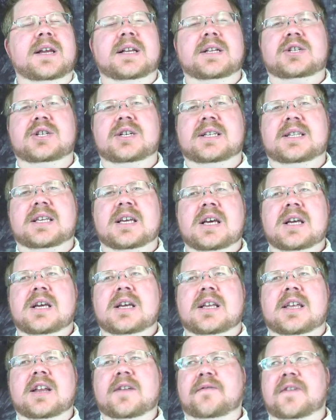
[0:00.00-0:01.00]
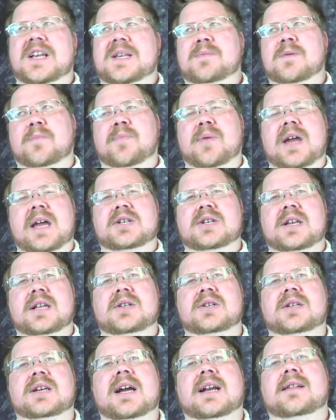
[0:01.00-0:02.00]
to just get a Facebook page and then
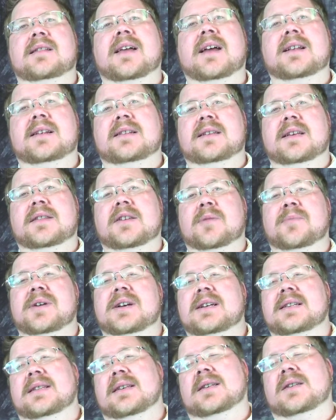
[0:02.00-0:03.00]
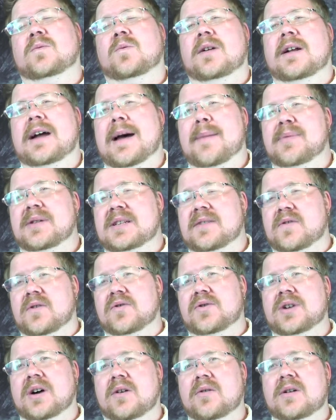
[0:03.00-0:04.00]
just kind of let it sit there, because this is what happens. If you
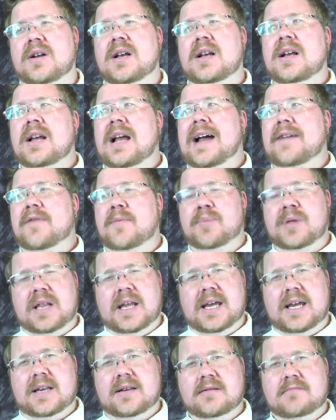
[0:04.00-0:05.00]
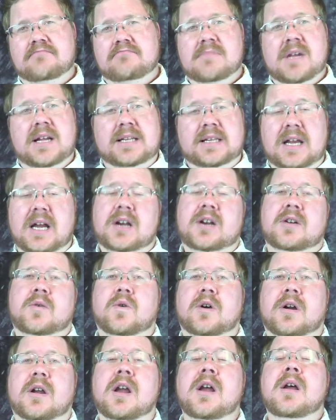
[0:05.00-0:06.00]
don't have a plan, it's not going to
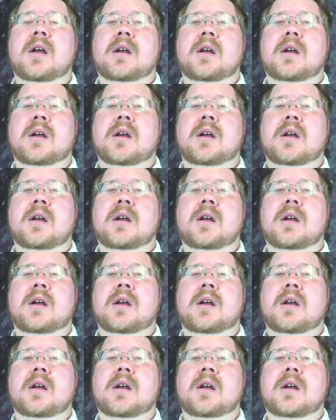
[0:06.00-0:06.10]
work.